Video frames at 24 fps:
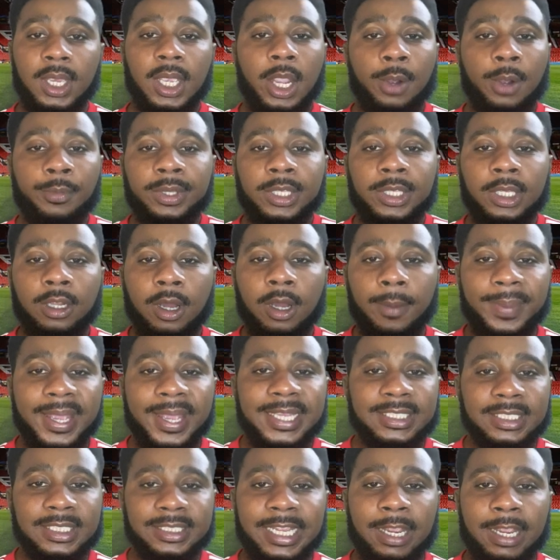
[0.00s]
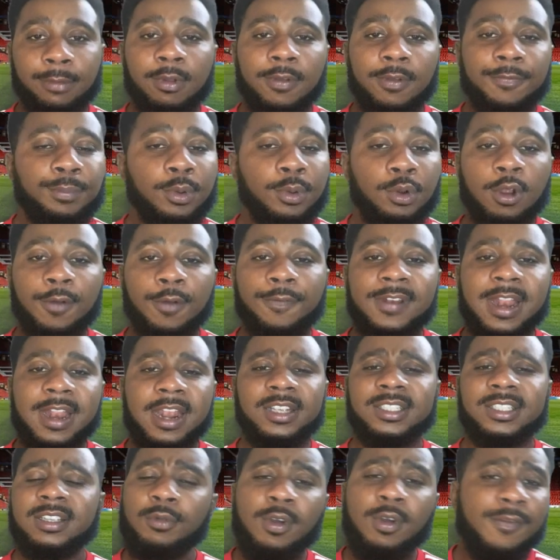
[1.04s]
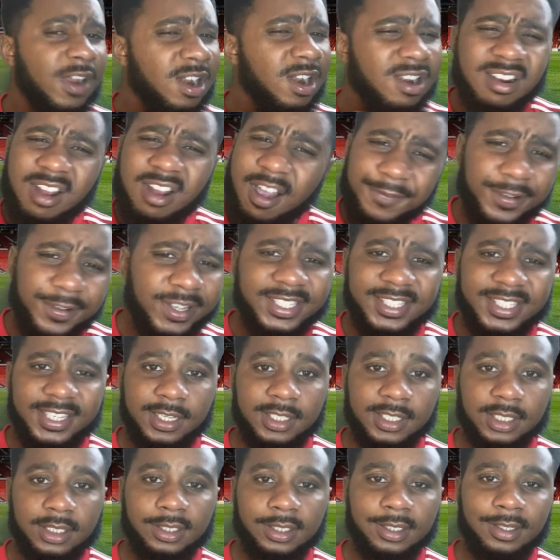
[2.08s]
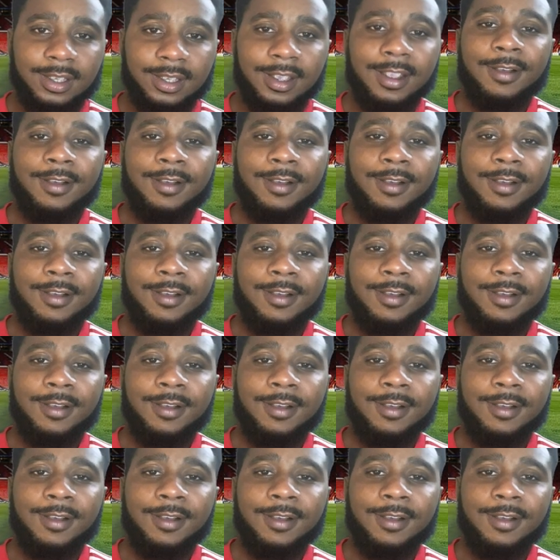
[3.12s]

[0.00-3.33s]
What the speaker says: And we did our best today with Bruno Fernandes with another assist.